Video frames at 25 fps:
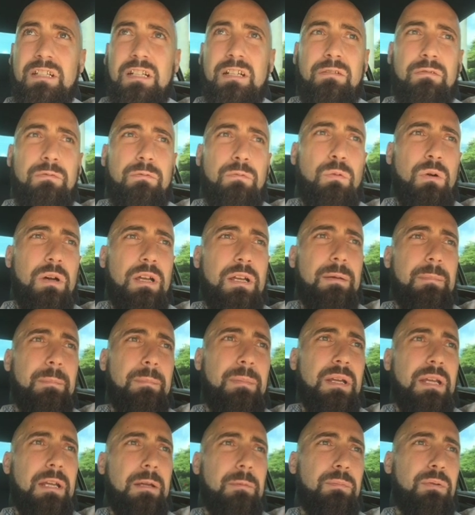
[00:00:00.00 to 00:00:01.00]
of what
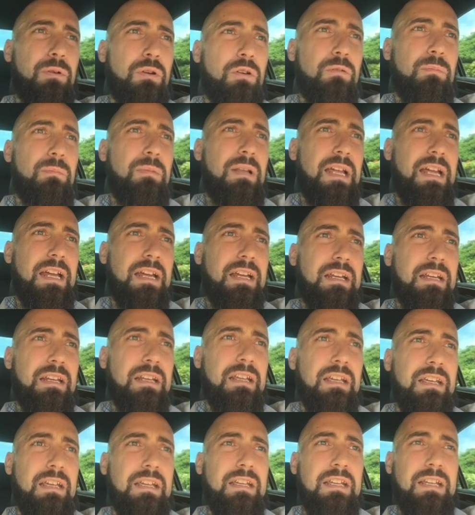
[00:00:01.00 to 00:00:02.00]
being pro-black
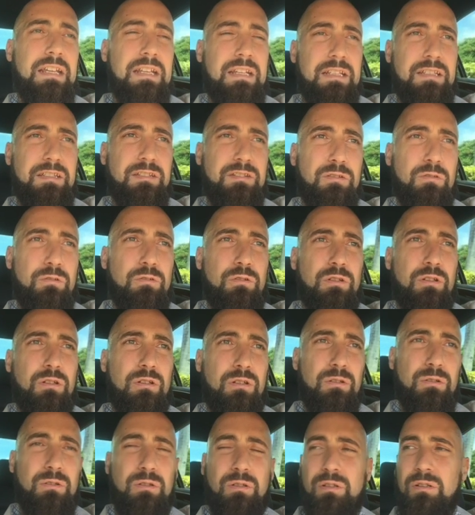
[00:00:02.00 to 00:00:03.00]
is
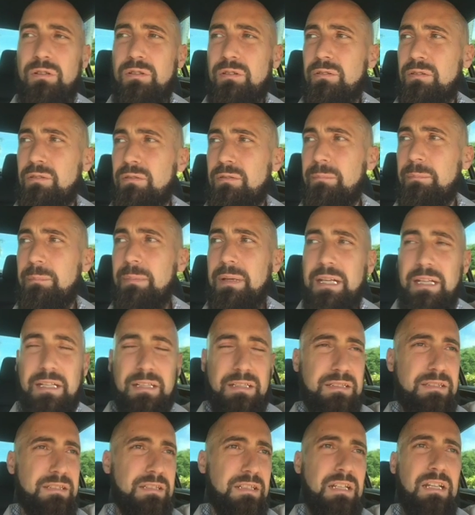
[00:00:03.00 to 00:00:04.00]
or
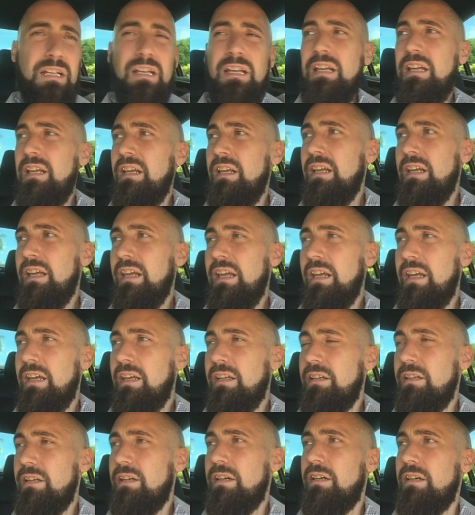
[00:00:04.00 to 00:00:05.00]
means.
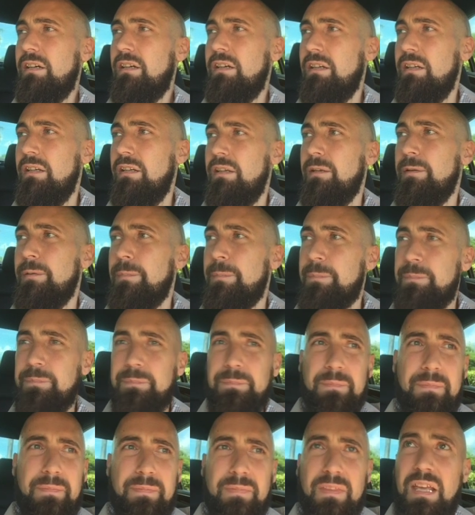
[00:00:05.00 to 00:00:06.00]

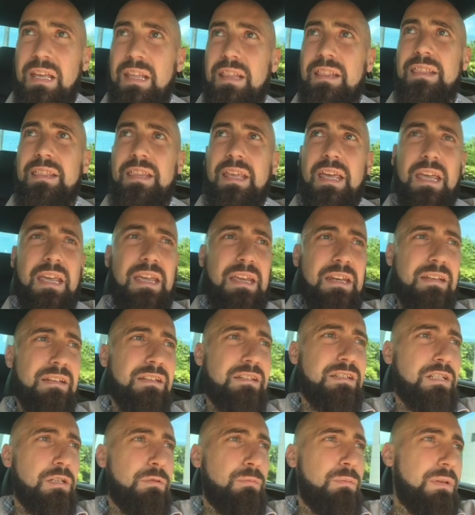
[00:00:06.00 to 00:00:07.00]
And then
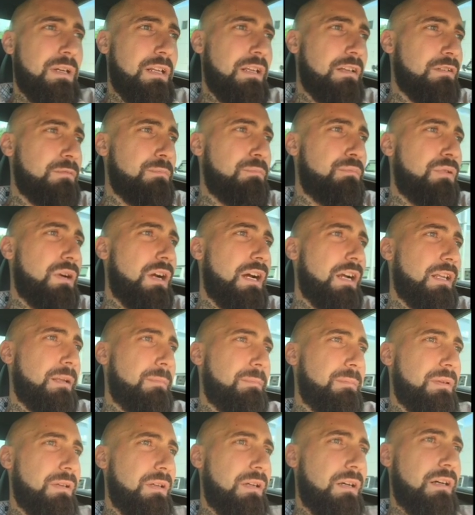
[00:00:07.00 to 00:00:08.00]
someone else brought up
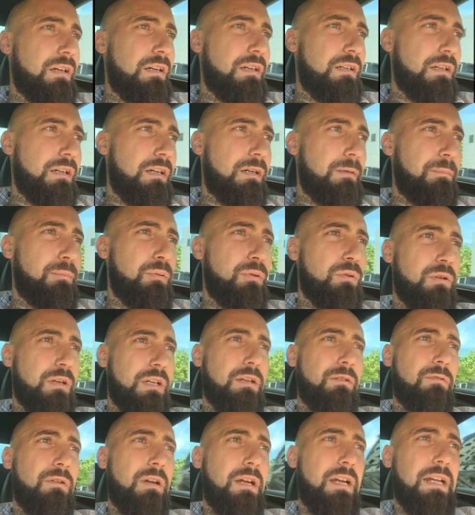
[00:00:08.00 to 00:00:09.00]
a
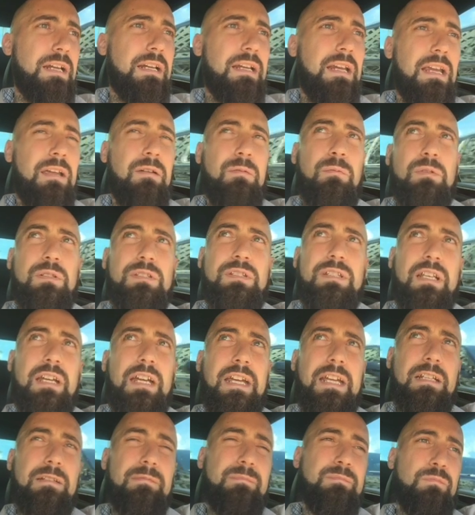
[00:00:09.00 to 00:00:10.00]
point, right? And was
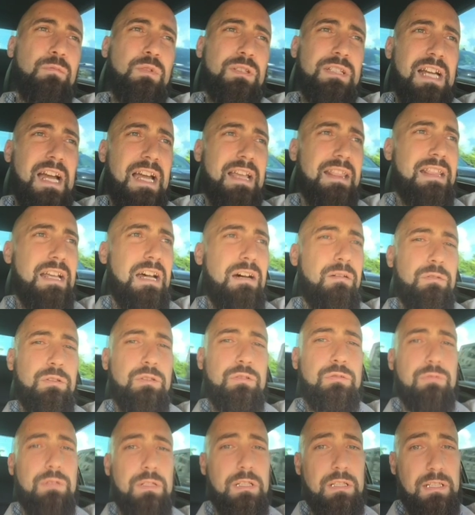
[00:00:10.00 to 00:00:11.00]
like, which I thought
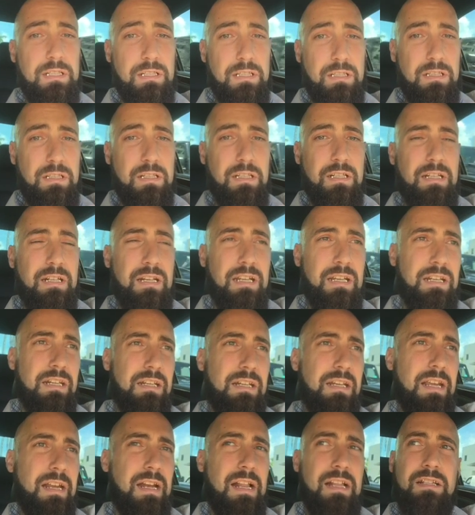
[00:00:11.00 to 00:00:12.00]
was really good.
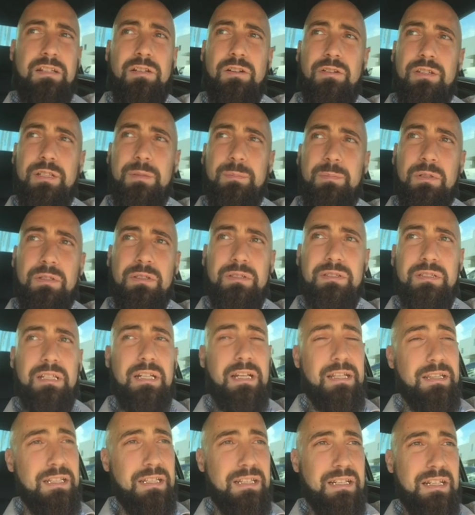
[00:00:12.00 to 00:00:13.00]
And I told this person that
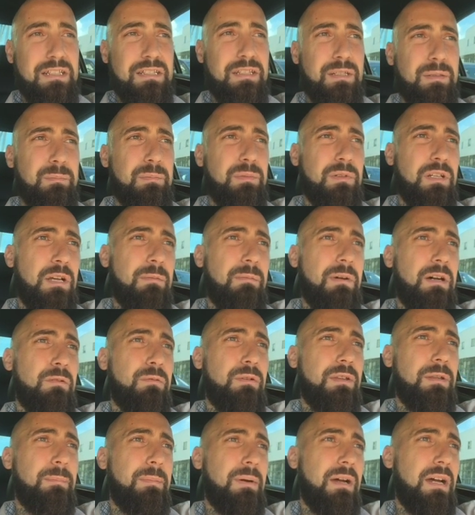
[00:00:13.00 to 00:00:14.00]
I think they should come out
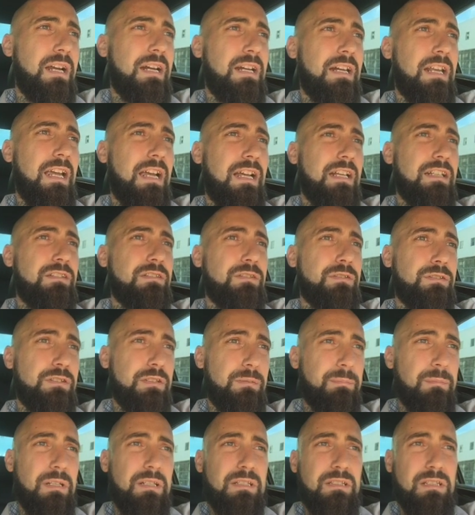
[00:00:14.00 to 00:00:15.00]
with a podcast or
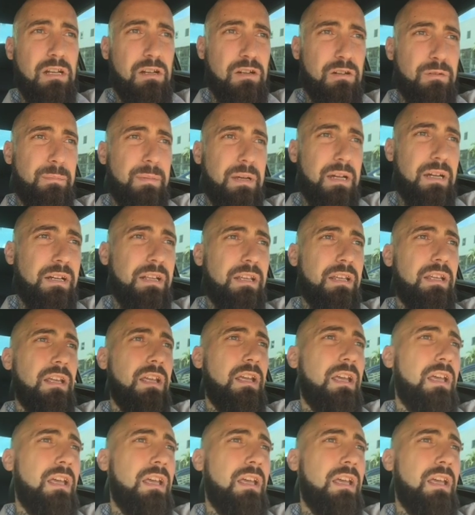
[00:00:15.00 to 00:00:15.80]
something to talk about it.